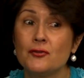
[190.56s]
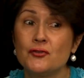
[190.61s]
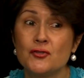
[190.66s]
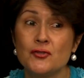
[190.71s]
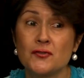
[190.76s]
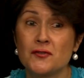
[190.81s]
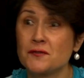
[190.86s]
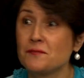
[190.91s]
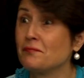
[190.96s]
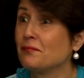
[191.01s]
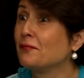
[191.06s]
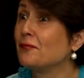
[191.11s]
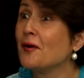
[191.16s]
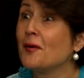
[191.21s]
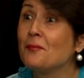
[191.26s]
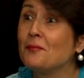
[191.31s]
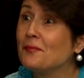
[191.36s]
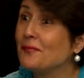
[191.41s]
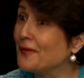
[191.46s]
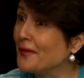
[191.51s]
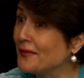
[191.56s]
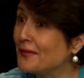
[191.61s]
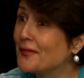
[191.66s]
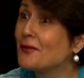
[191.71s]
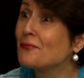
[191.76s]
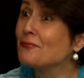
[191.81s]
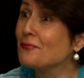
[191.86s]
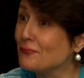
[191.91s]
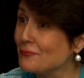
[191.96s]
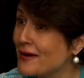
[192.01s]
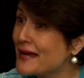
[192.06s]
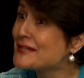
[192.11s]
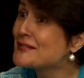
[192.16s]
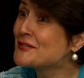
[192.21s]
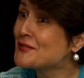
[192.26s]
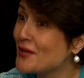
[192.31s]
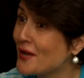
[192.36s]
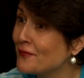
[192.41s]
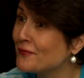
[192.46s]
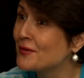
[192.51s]
just from the
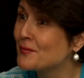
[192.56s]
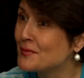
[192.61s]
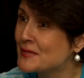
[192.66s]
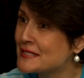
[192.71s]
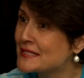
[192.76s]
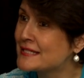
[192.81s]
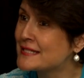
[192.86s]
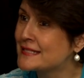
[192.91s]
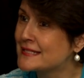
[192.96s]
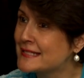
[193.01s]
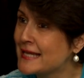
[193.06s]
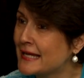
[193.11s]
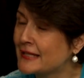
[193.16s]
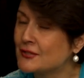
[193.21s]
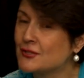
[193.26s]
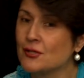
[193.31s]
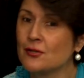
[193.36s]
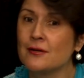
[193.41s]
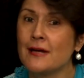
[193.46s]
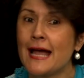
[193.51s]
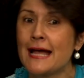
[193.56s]
rest of the business sector,